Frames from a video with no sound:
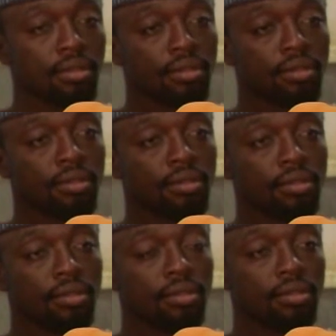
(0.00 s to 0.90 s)

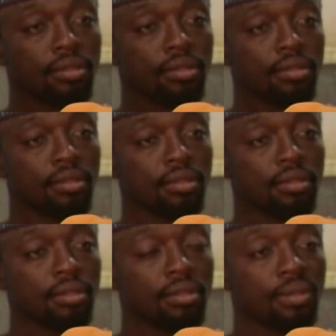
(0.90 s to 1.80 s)

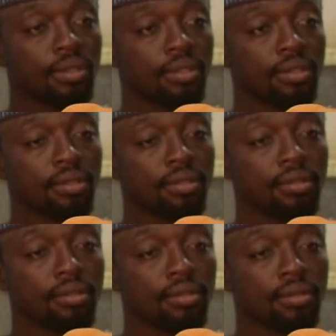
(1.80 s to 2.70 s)

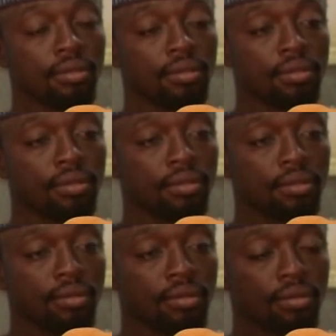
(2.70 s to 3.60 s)

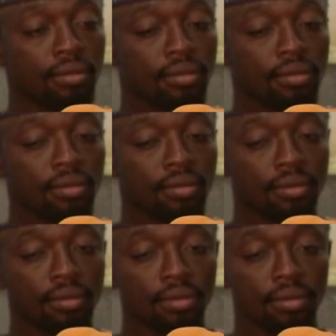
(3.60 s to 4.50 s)
(not speaking)